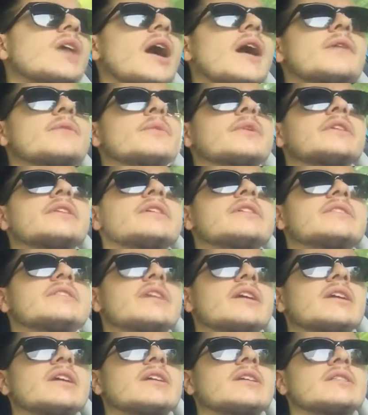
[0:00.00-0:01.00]
I really
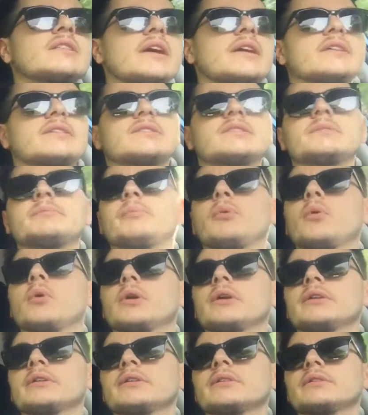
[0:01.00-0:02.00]
think that it's
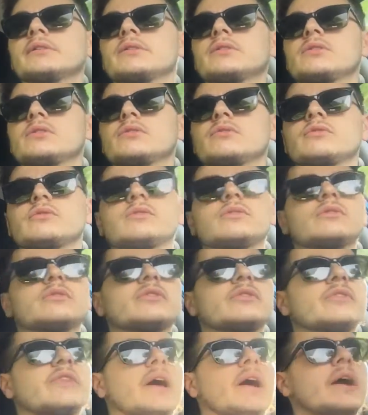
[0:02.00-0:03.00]
important
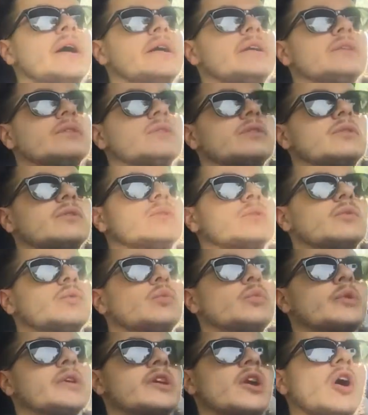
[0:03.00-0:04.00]
that
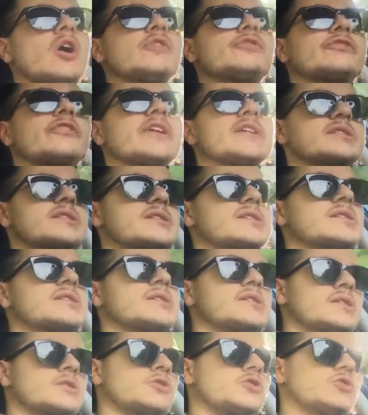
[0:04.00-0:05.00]
we all face
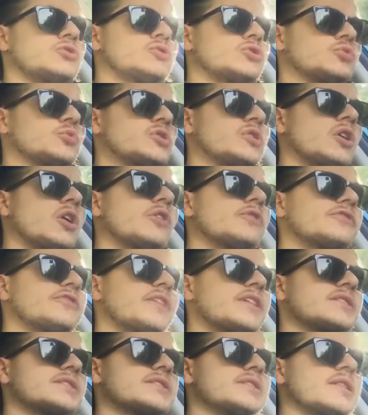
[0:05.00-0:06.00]
these issues. We all
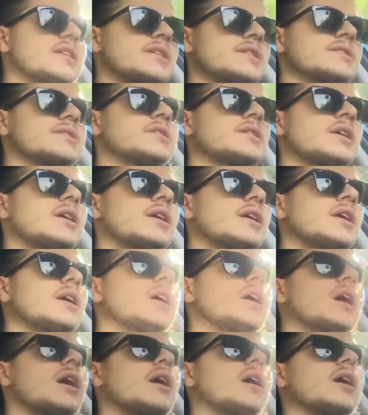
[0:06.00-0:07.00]
face these
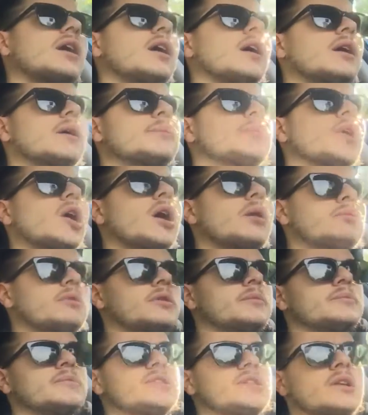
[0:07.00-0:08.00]

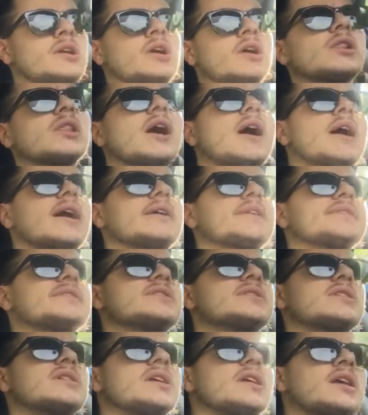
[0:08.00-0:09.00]
problems in our
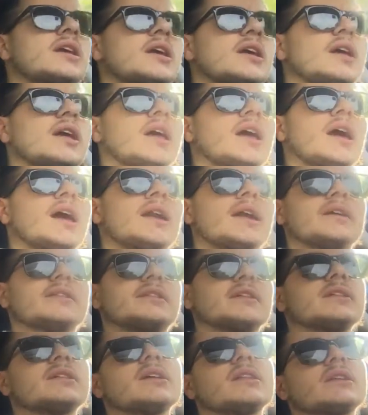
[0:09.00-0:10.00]
lives. And I
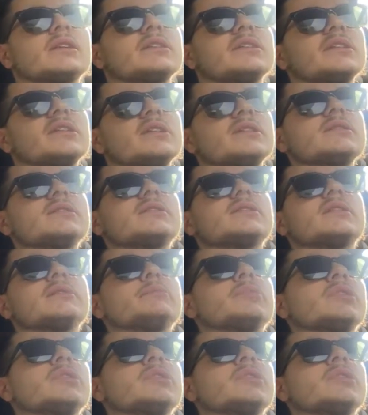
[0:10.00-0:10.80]
think that there needs to